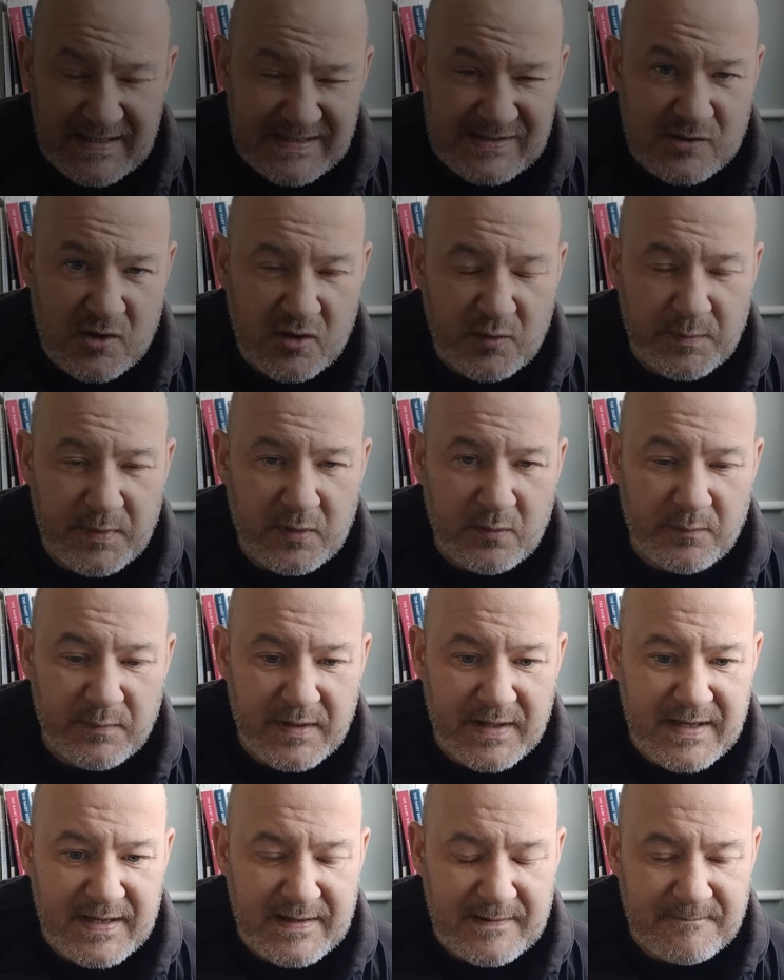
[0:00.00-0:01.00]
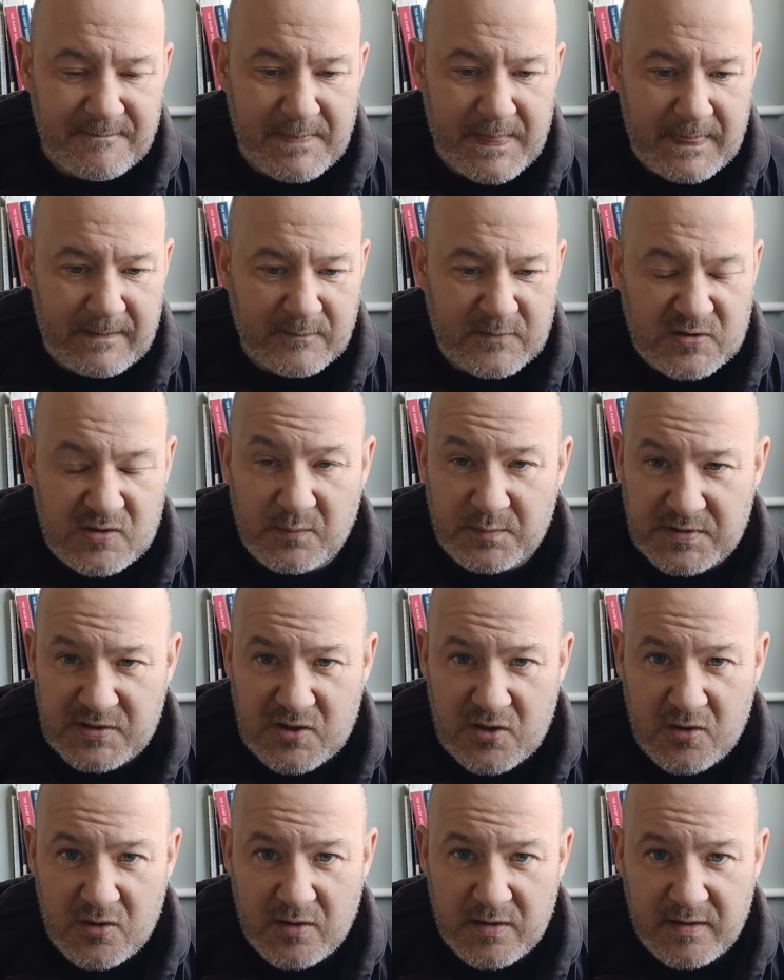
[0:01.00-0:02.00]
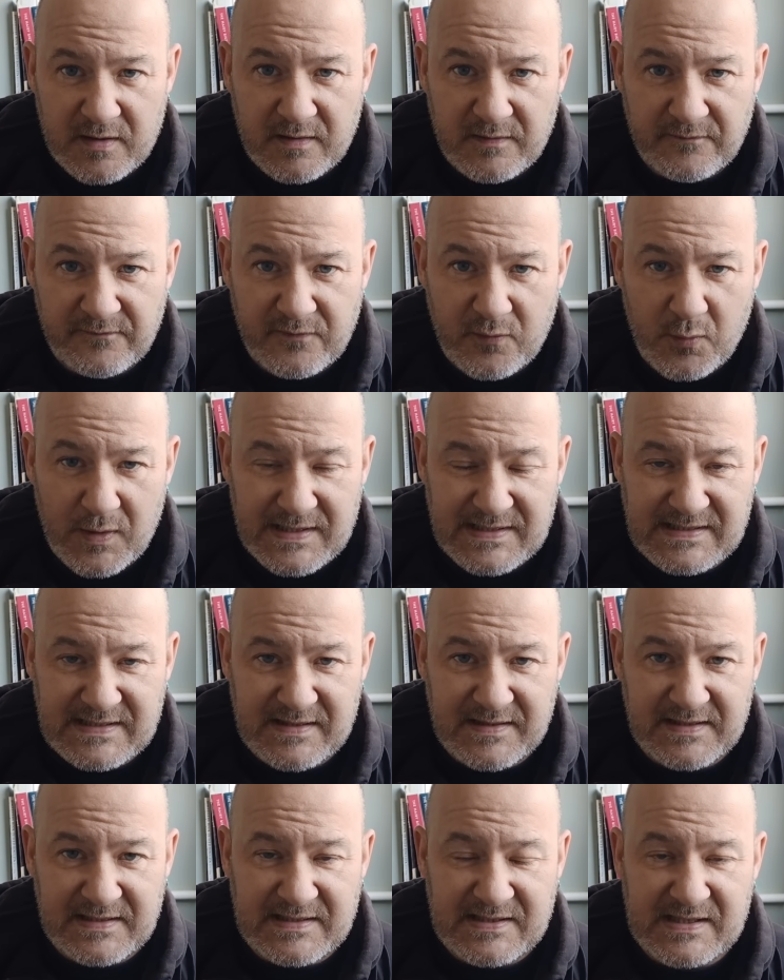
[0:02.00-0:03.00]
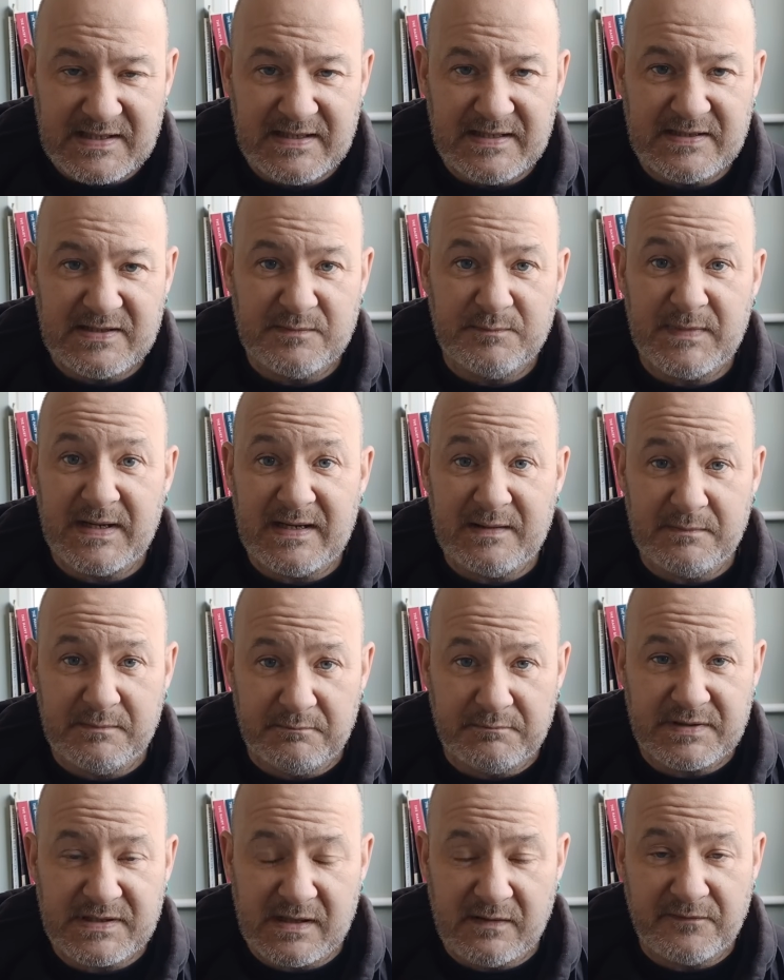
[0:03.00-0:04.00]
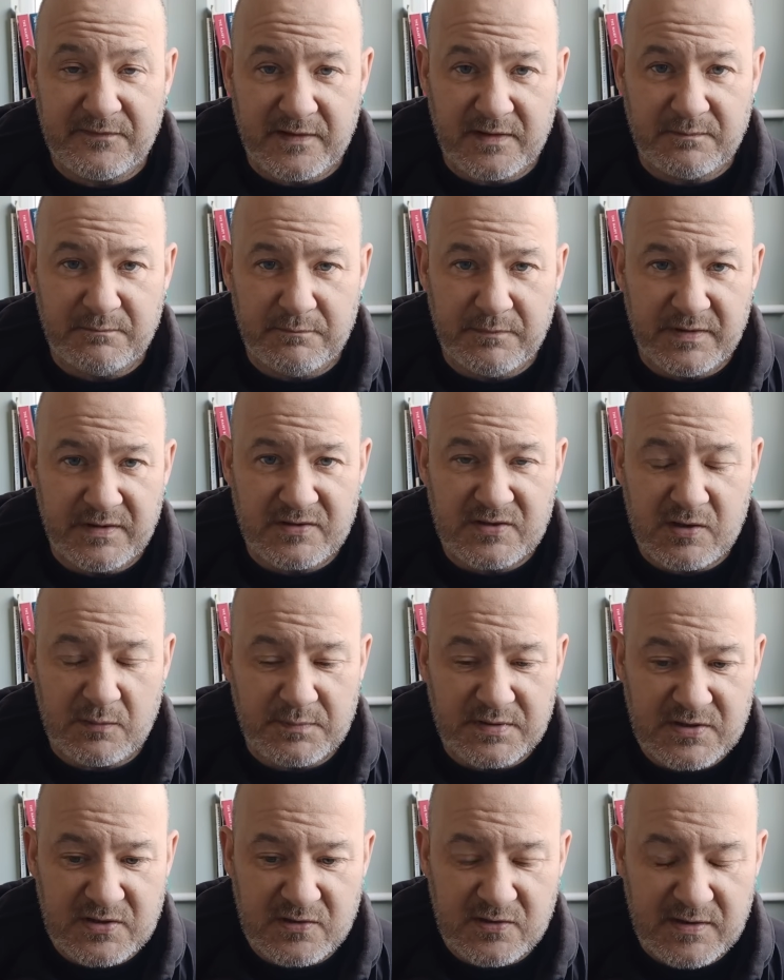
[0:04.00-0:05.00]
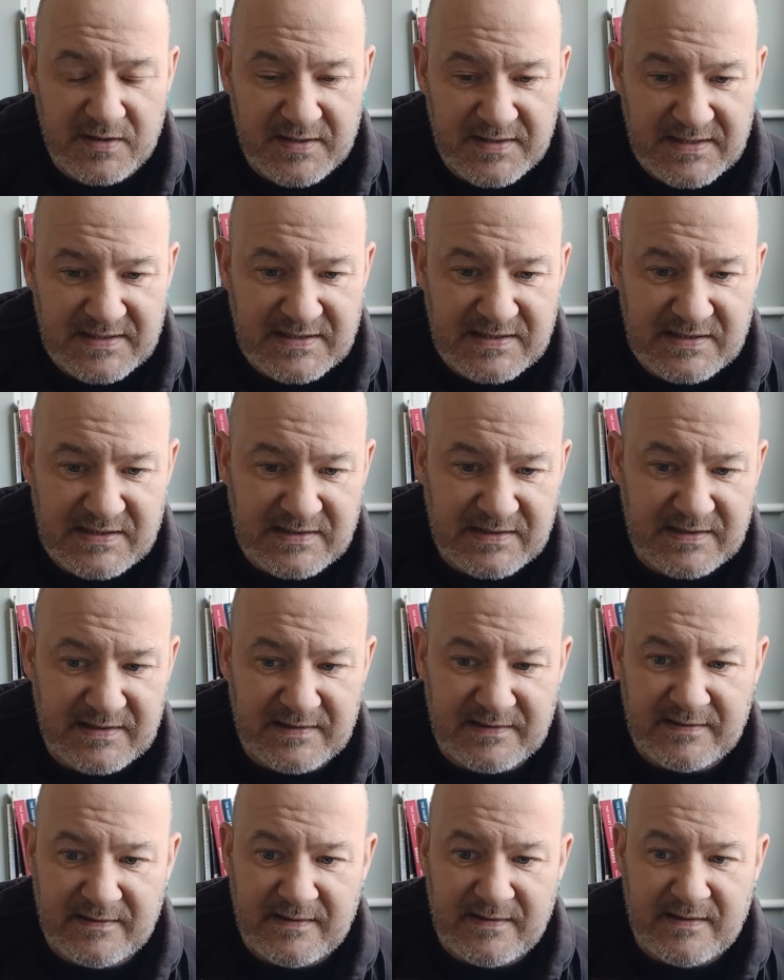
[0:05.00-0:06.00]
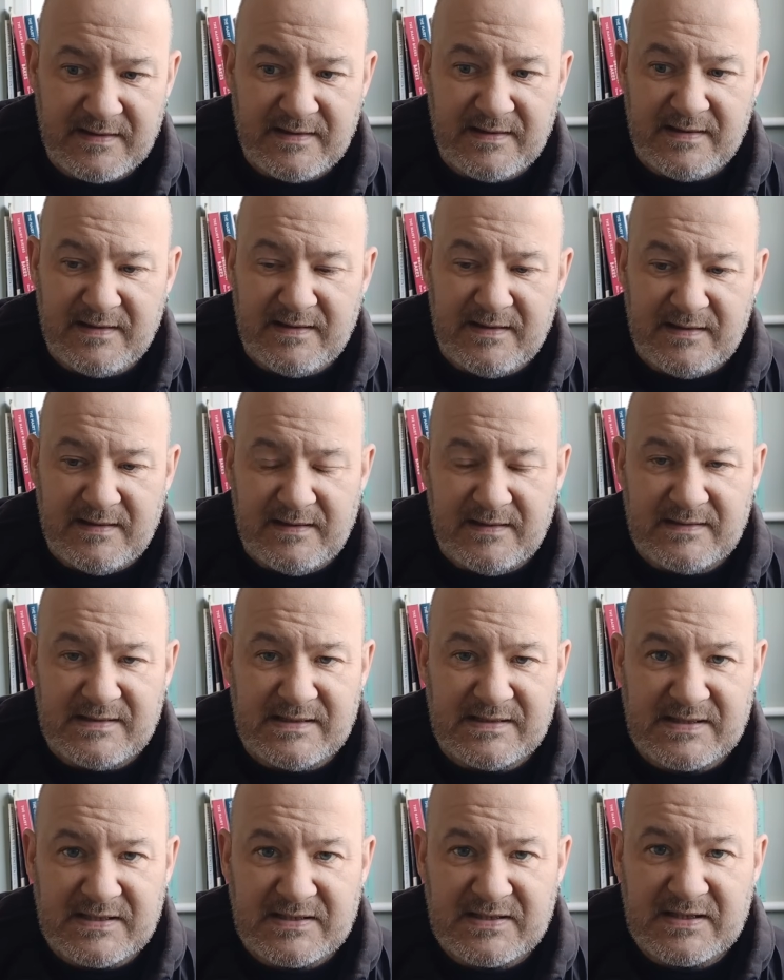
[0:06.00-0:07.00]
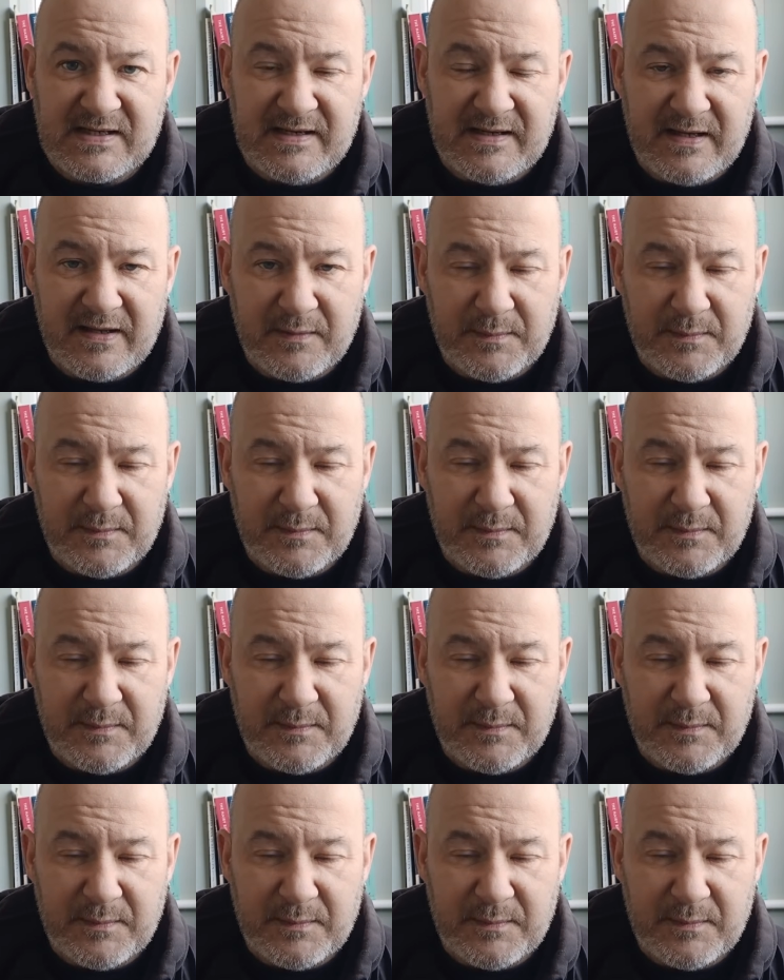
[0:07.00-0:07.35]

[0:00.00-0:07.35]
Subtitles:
he's got to be up there. Top scorer for Wednesday this season, made himself the top scorer this since the turn